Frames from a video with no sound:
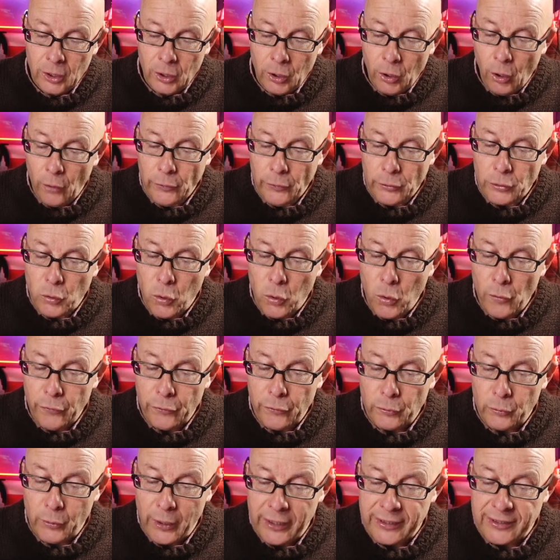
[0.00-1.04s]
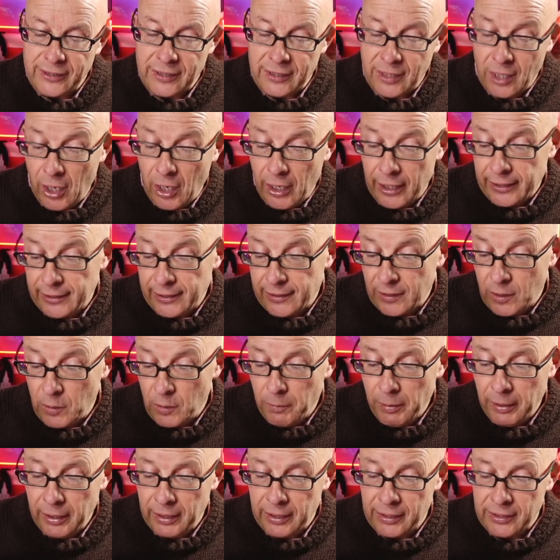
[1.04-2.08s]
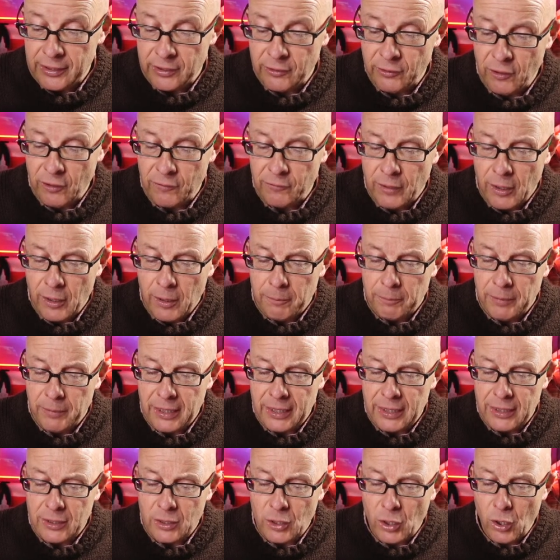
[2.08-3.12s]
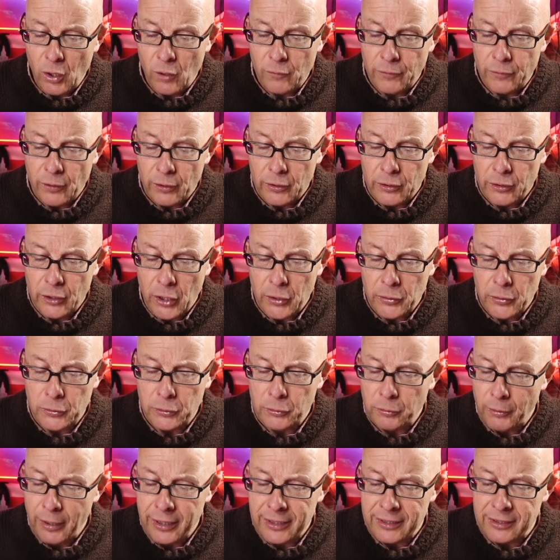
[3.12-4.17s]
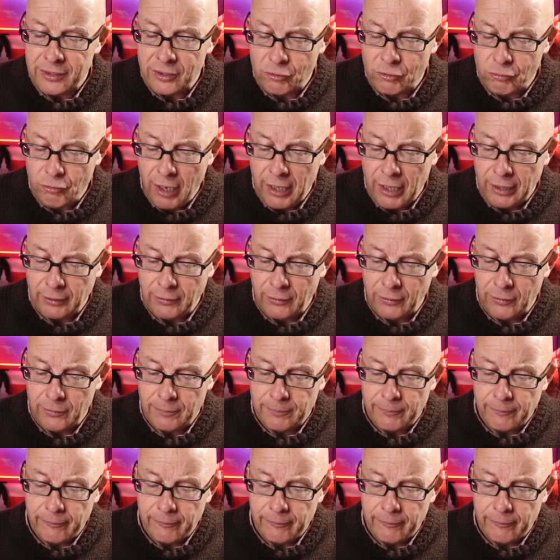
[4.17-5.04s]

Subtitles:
On the north and west sides it appears to have been of no great strength.